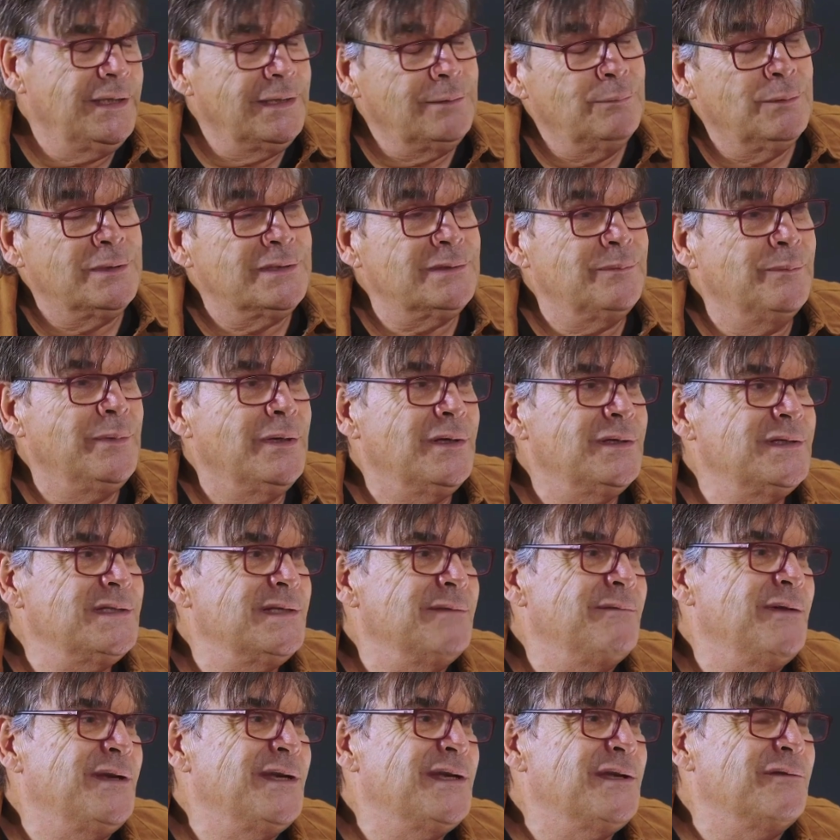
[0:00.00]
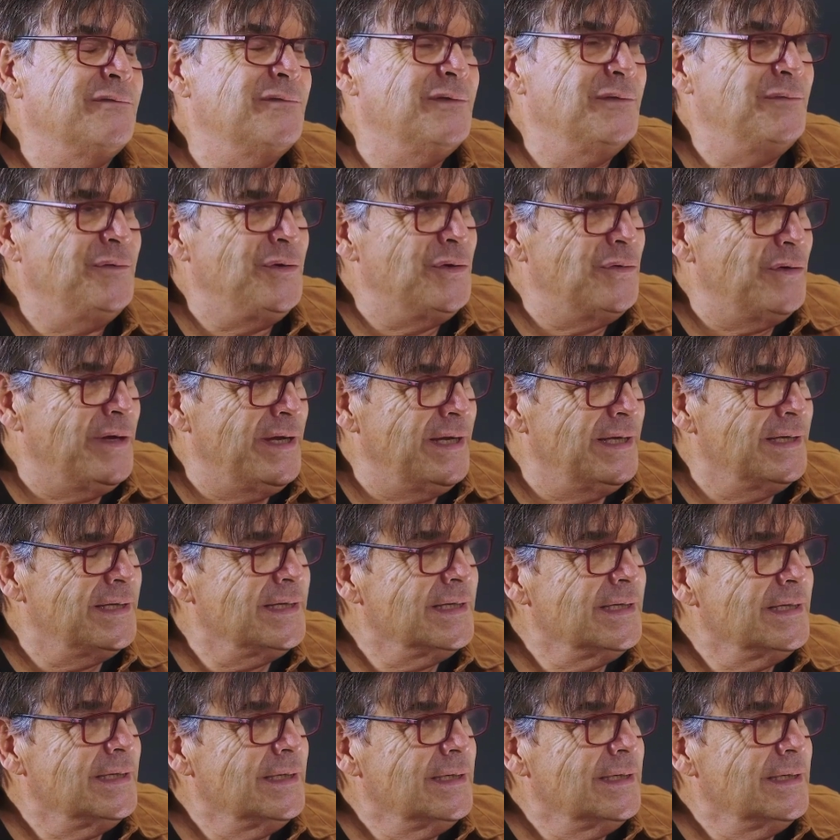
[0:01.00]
It was about 750 Rand.